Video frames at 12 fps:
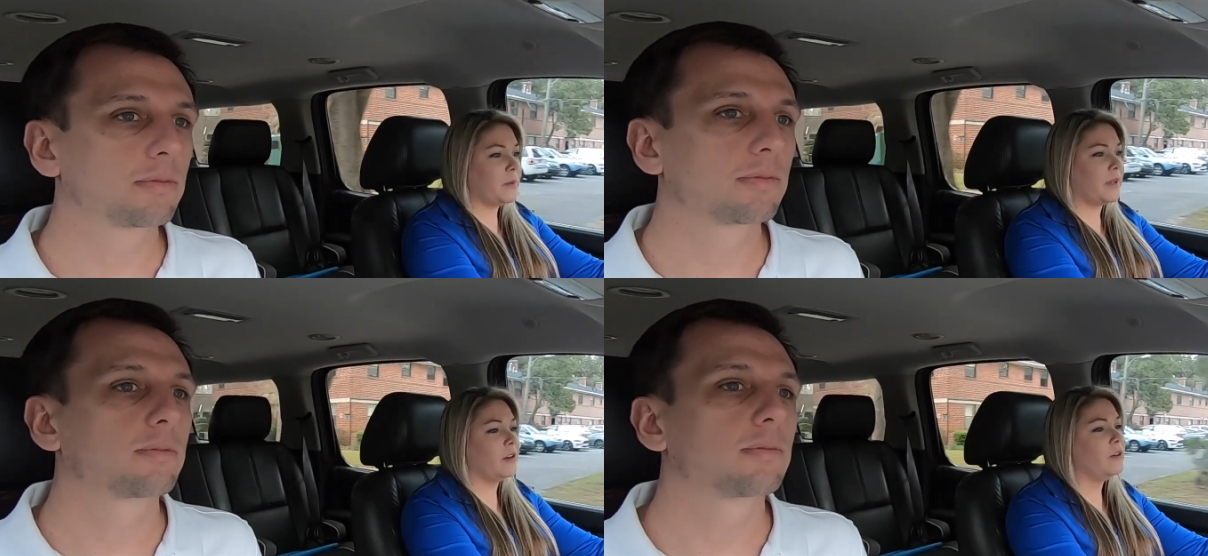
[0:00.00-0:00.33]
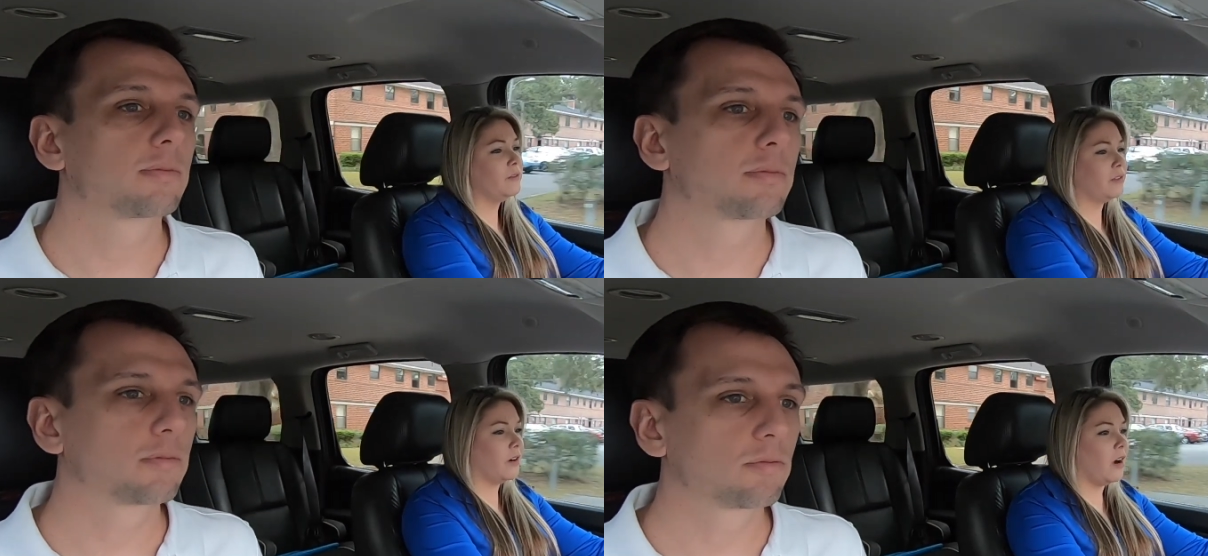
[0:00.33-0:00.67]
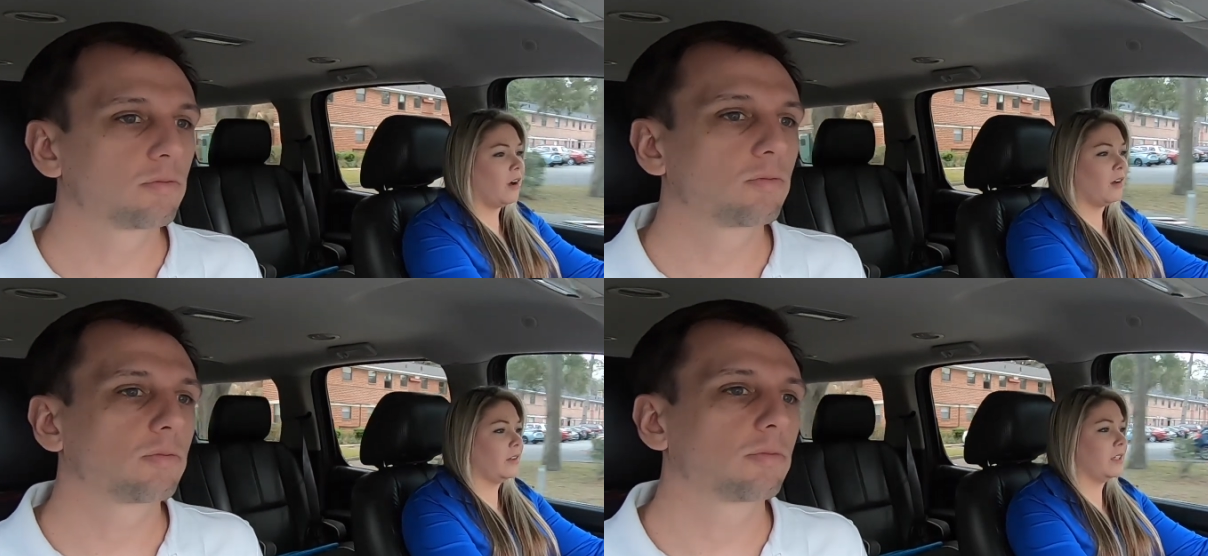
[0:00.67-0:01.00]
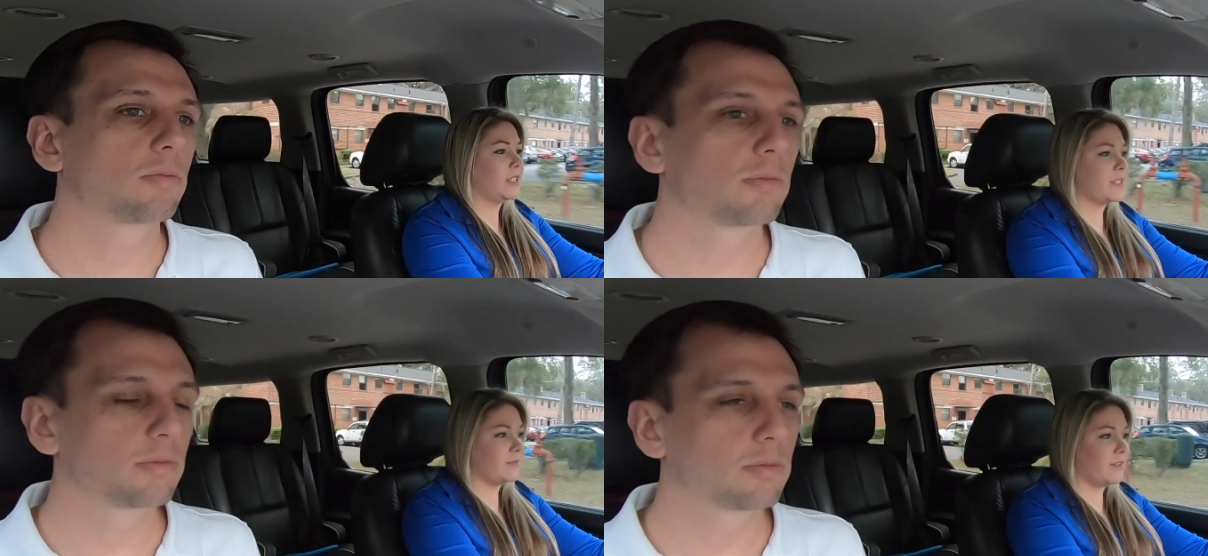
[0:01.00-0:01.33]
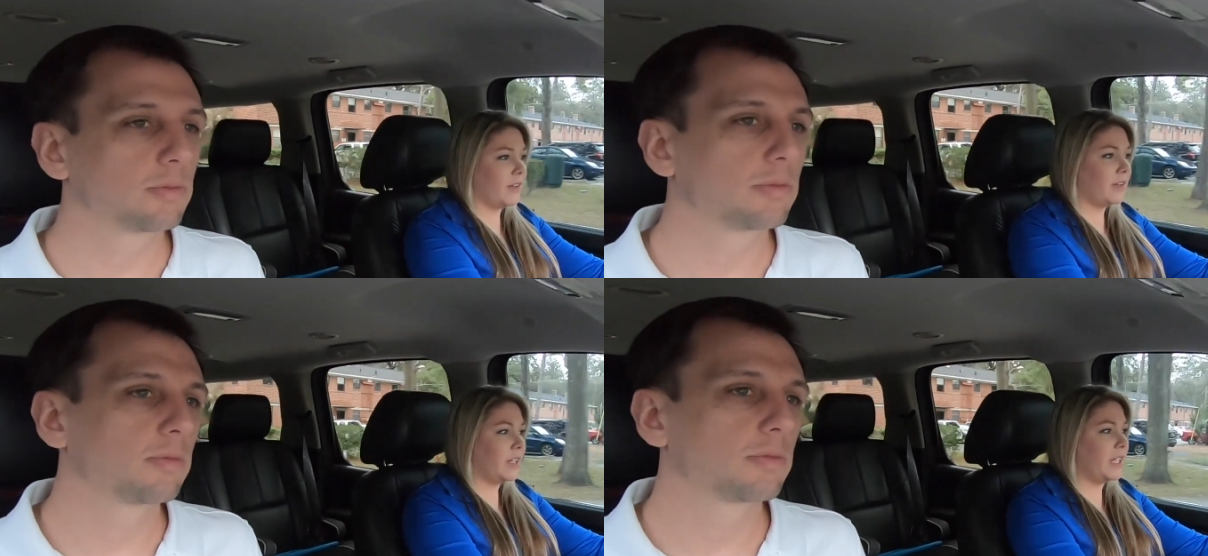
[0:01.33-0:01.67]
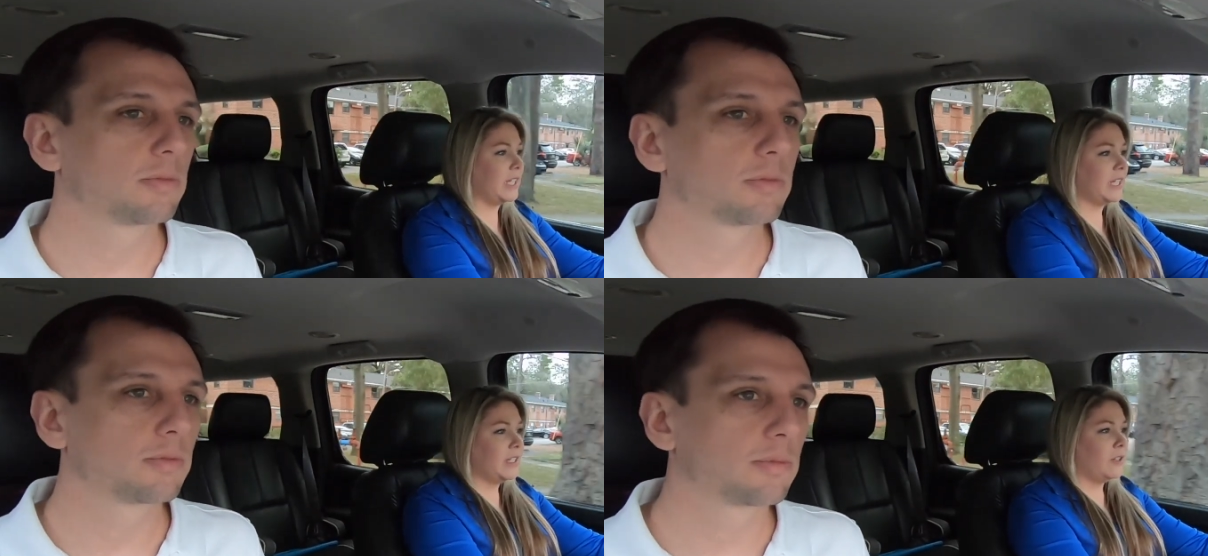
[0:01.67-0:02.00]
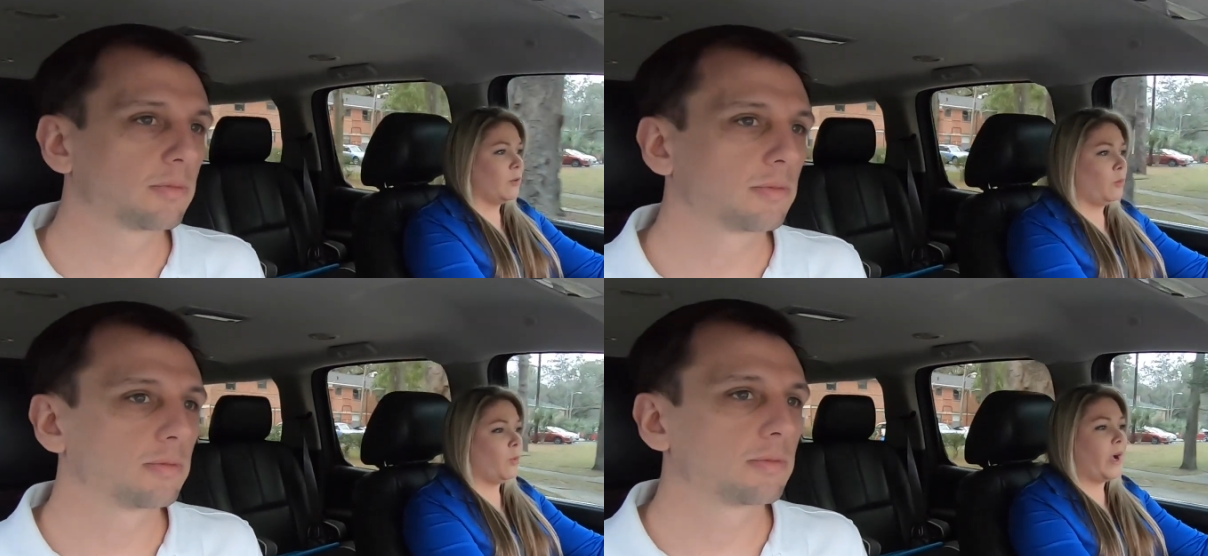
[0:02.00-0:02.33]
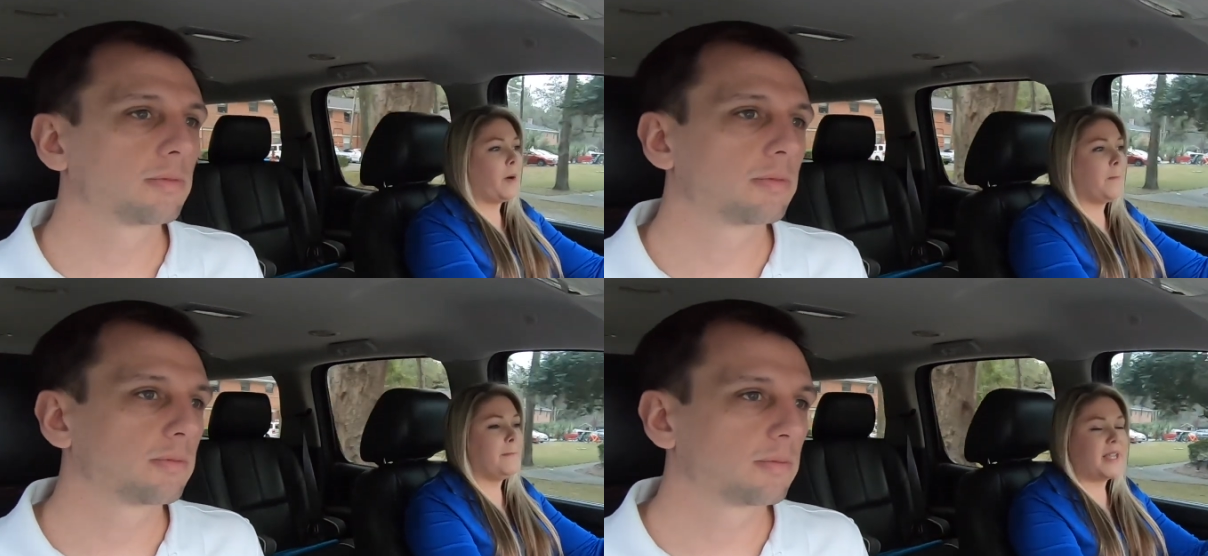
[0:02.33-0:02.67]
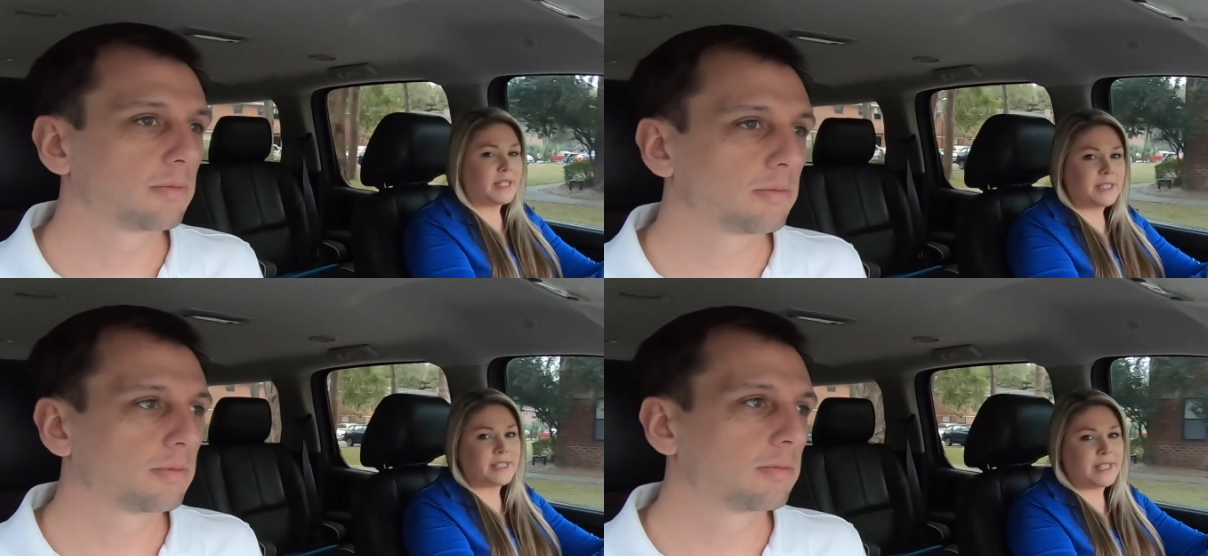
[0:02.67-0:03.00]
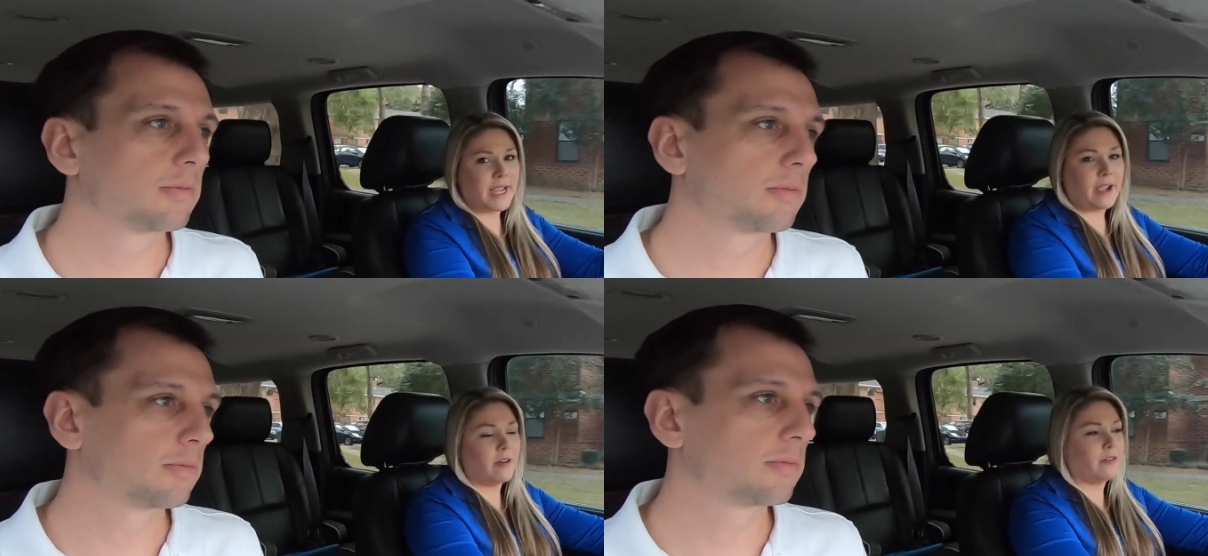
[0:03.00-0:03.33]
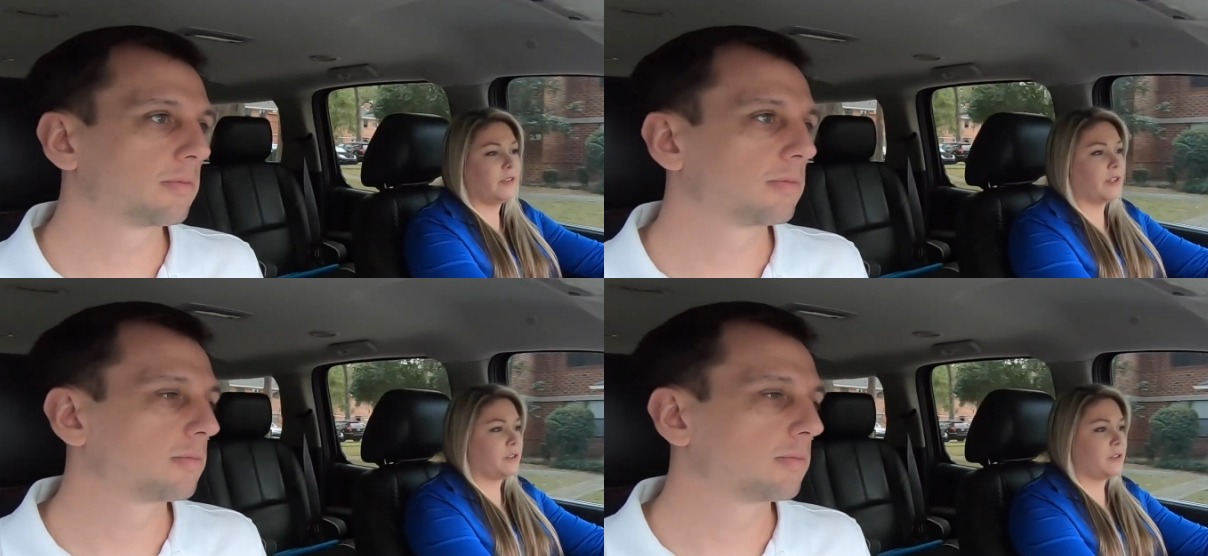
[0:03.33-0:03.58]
Speaker 1: but overall it's a very well mixed town.